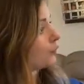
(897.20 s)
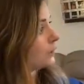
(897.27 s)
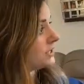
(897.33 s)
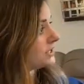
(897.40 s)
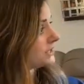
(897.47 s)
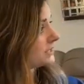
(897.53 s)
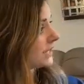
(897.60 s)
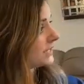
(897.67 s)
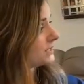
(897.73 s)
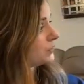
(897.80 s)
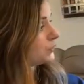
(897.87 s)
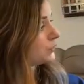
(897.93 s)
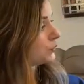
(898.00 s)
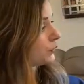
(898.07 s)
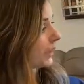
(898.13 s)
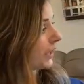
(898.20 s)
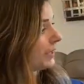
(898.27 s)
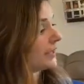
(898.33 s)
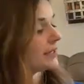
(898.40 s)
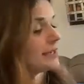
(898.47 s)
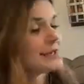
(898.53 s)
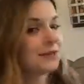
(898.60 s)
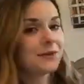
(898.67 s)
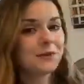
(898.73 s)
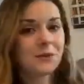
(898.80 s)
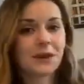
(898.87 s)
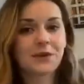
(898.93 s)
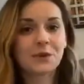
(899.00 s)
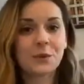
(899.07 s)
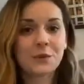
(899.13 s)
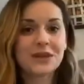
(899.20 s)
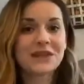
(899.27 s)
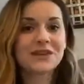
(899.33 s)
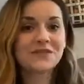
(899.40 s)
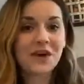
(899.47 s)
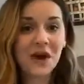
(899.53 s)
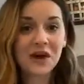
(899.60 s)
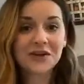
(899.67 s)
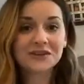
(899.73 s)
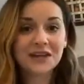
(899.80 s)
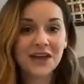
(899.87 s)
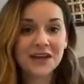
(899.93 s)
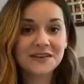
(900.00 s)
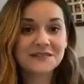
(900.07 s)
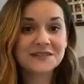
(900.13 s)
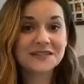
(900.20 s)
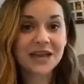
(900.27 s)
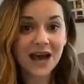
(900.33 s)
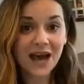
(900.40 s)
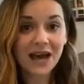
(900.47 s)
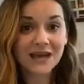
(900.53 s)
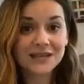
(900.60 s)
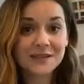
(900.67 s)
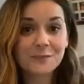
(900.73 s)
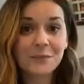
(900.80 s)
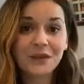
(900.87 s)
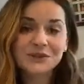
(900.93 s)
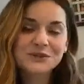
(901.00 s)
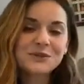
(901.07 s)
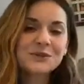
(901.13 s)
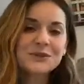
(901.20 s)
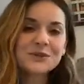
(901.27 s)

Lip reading: we decide to do right in the way that we live our lives, God may choose